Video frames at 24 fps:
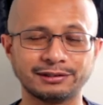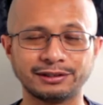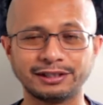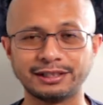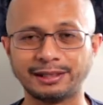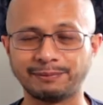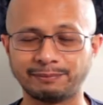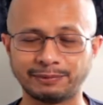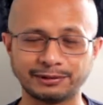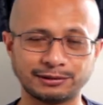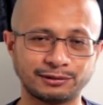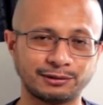So it
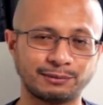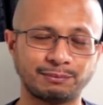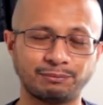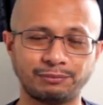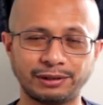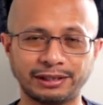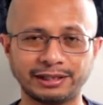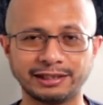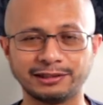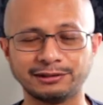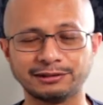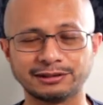depends on the
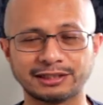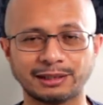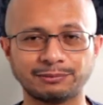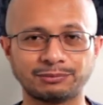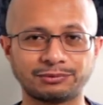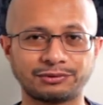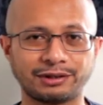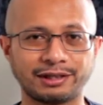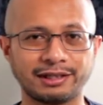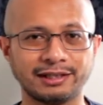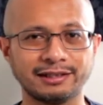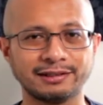plan yang you
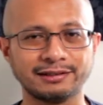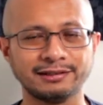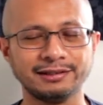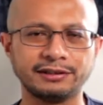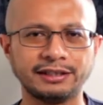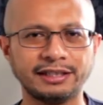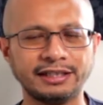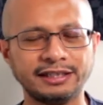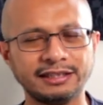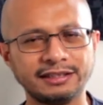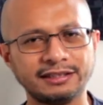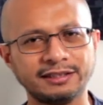subscribe lah. So
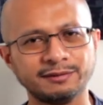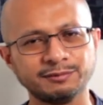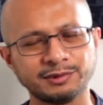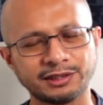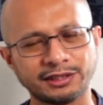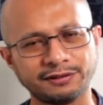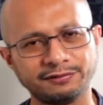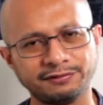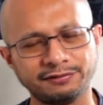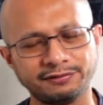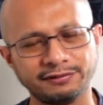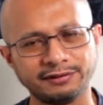in terms
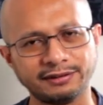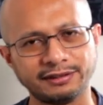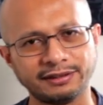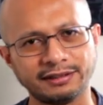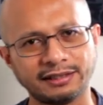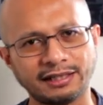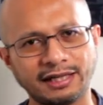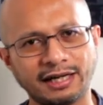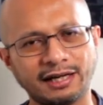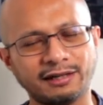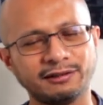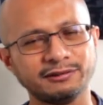of
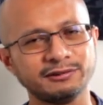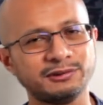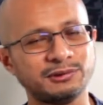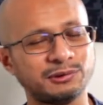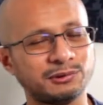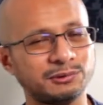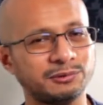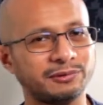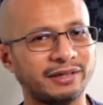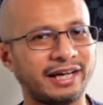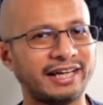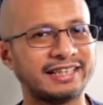how
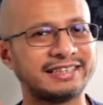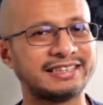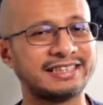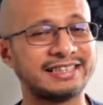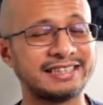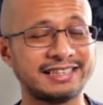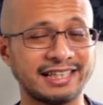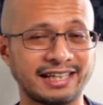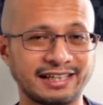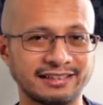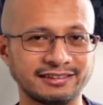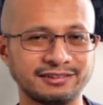to
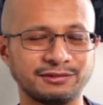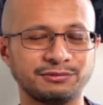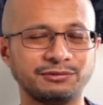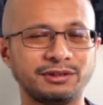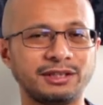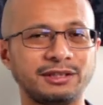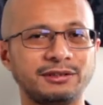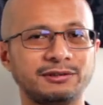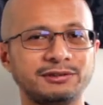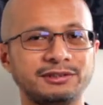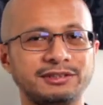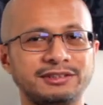access
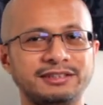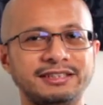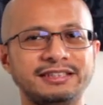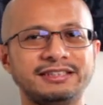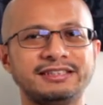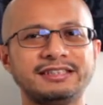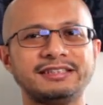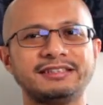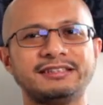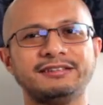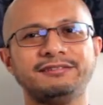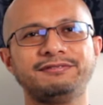Windows
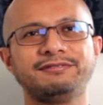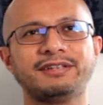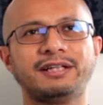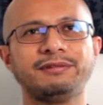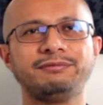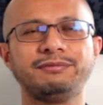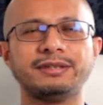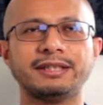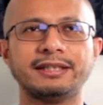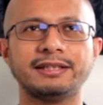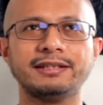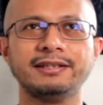365
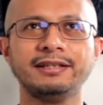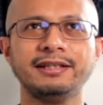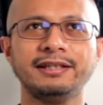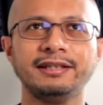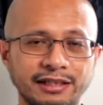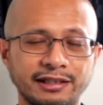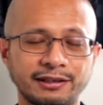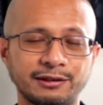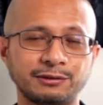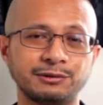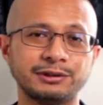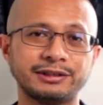ni,
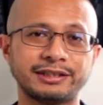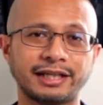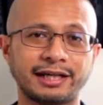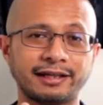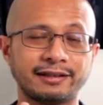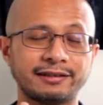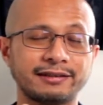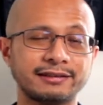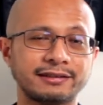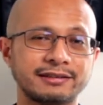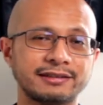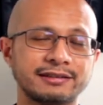dia ada dua
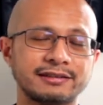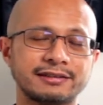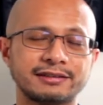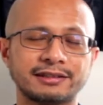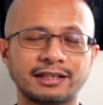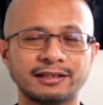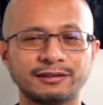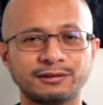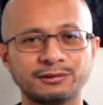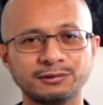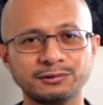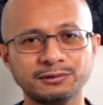cara.
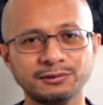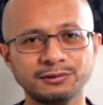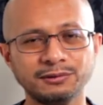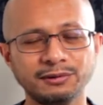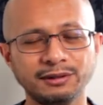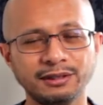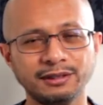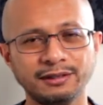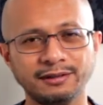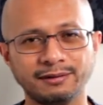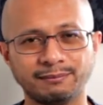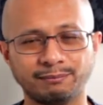Satu,
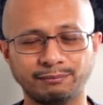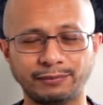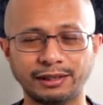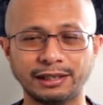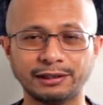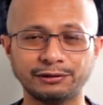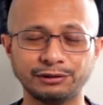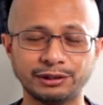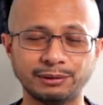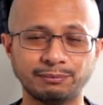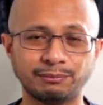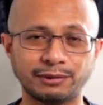
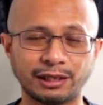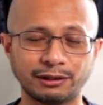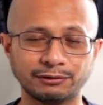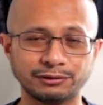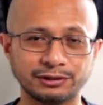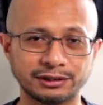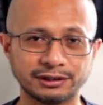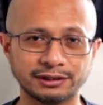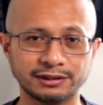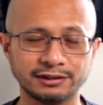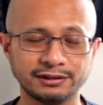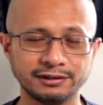melalui
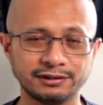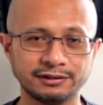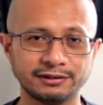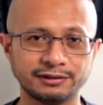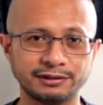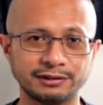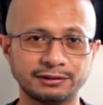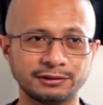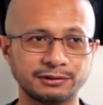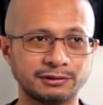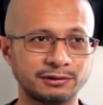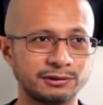browser.
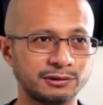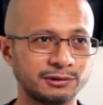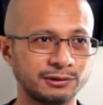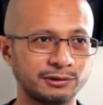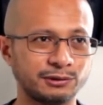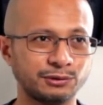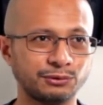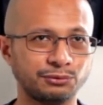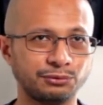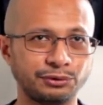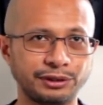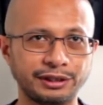You go
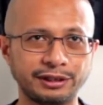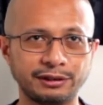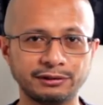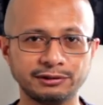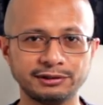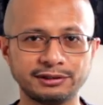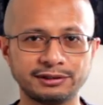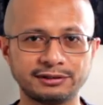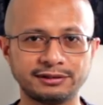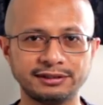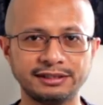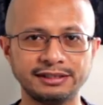to
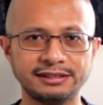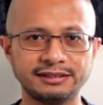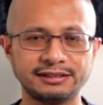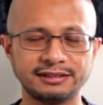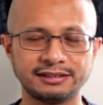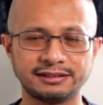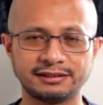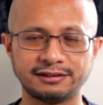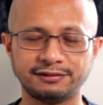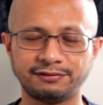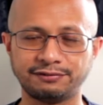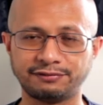
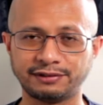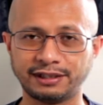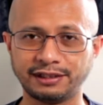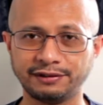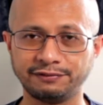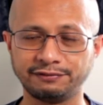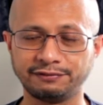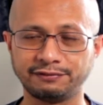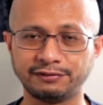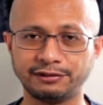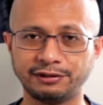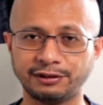
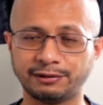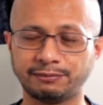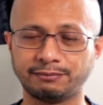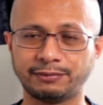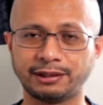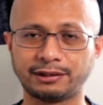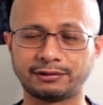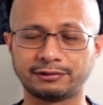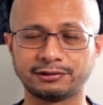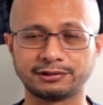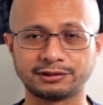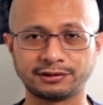
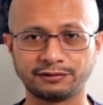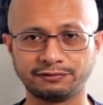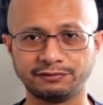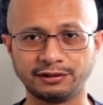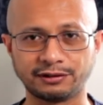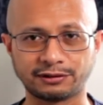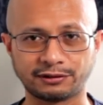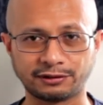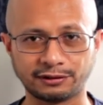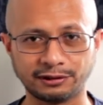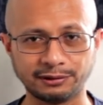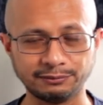
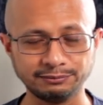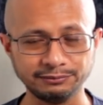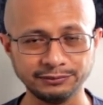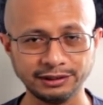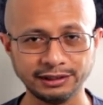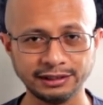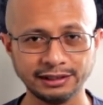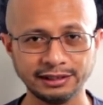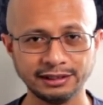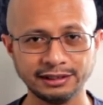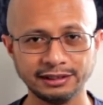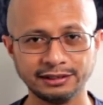
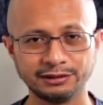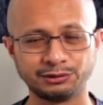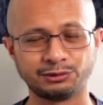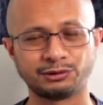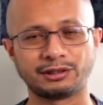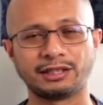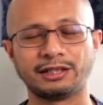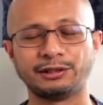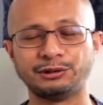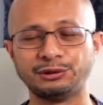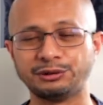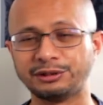windows365.microsoft.com.
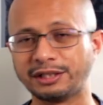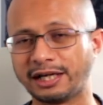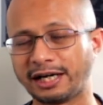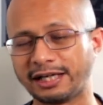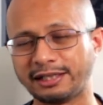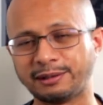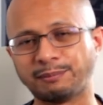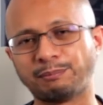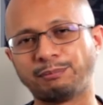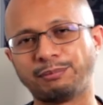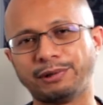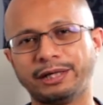So kalau you dah
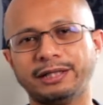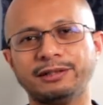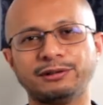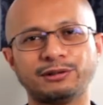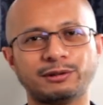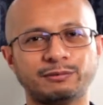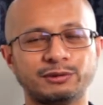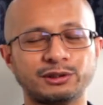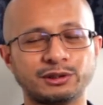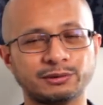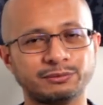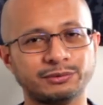ada plan
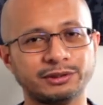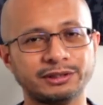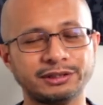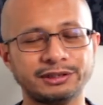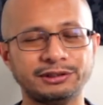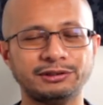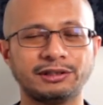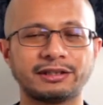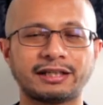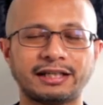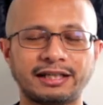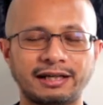tu apa semua,
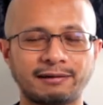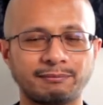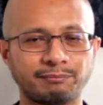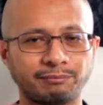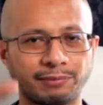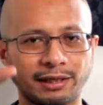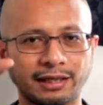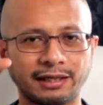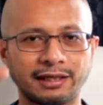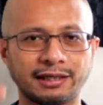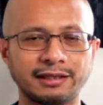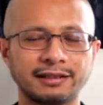you akan
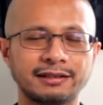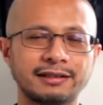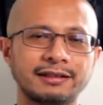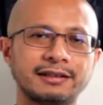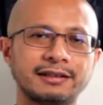nampak lah